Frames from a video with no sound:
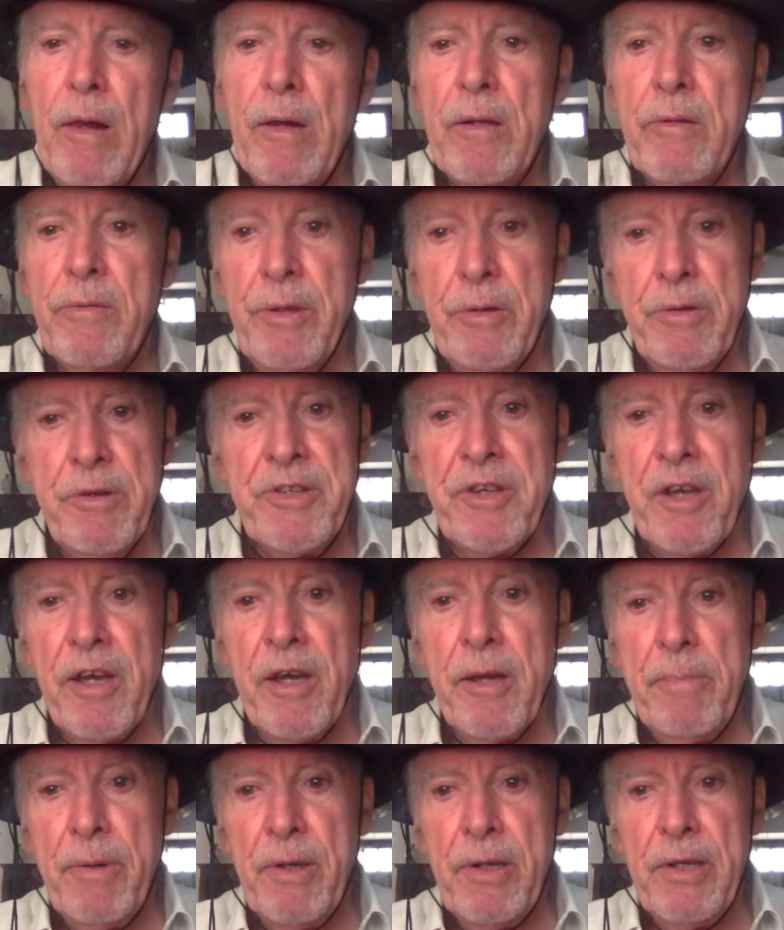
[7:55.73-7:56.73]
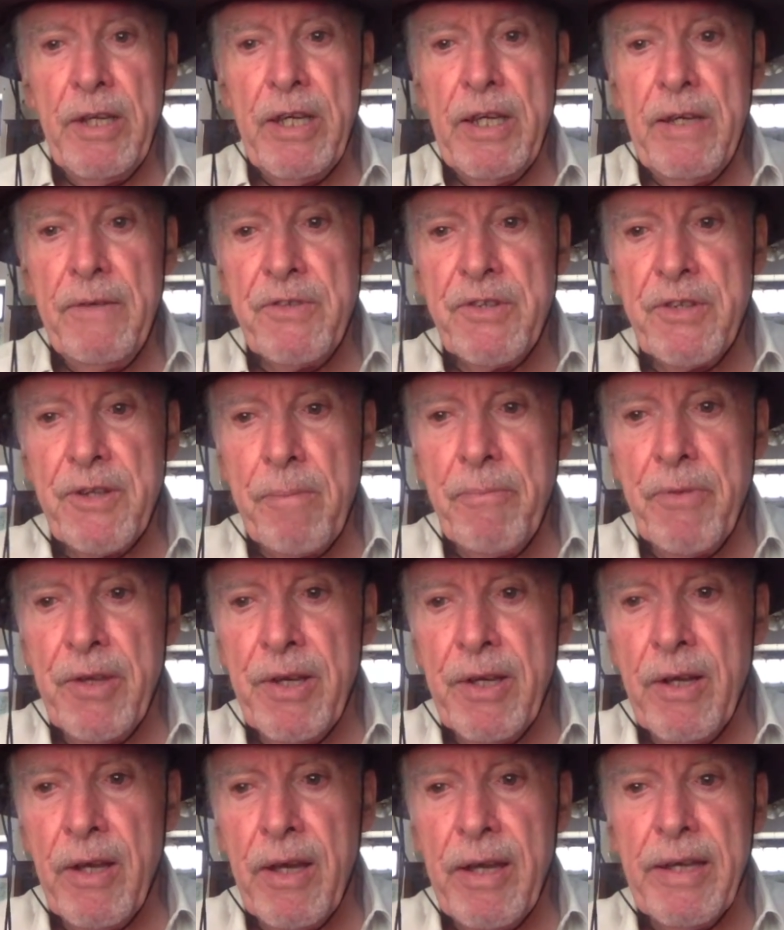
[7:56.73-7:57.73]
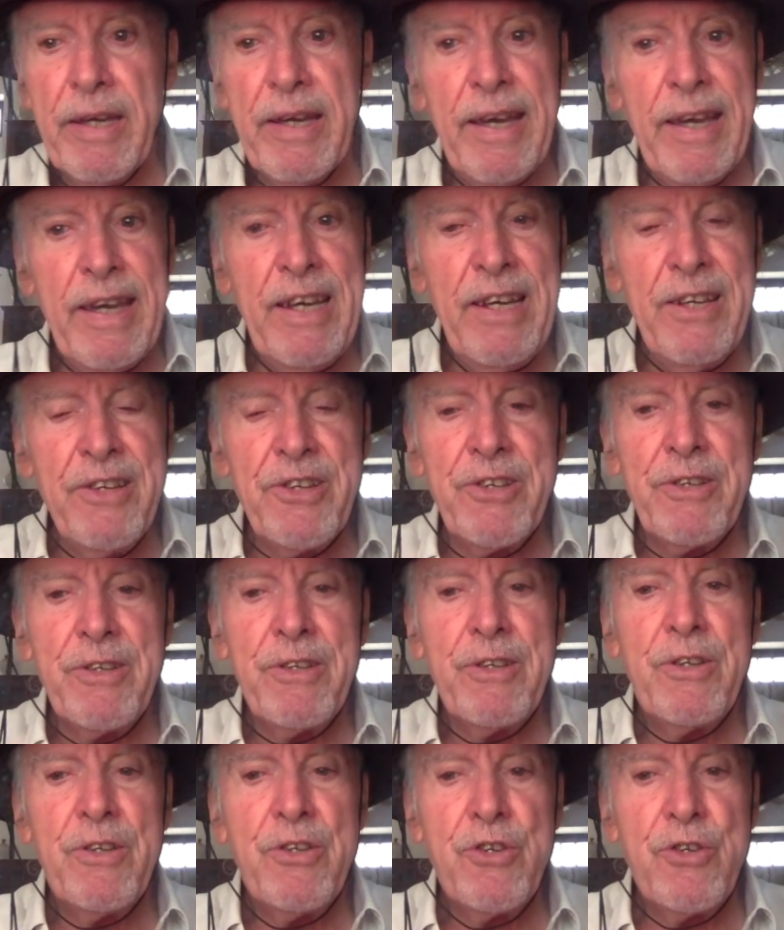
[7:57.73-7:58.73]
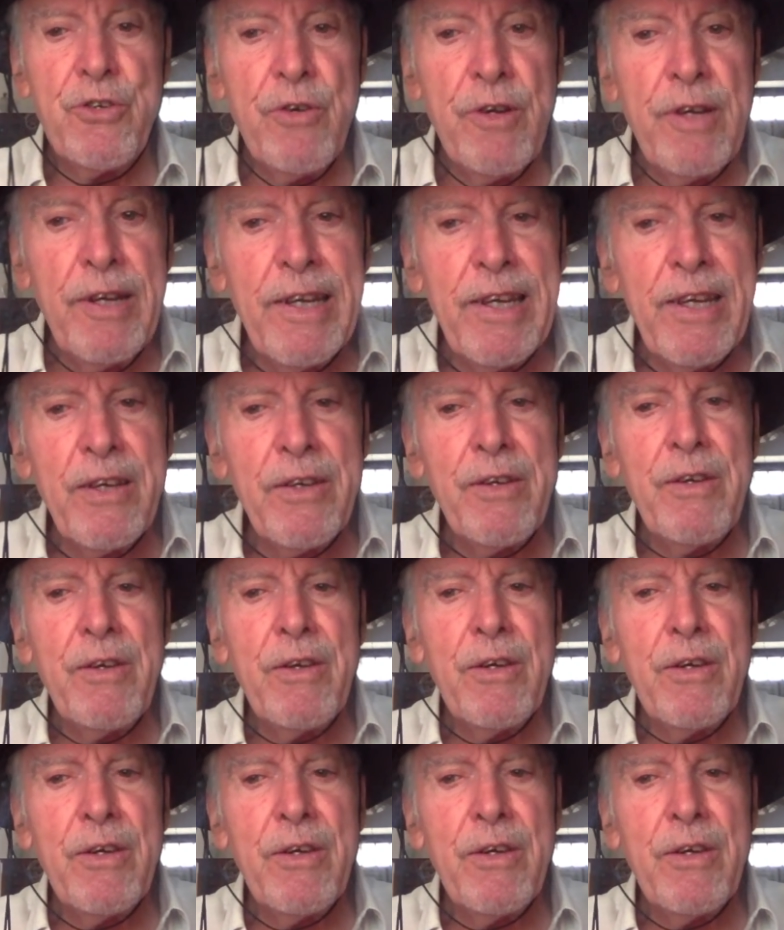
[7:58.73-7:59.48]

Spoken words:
There is, I believe, something like $8 trillion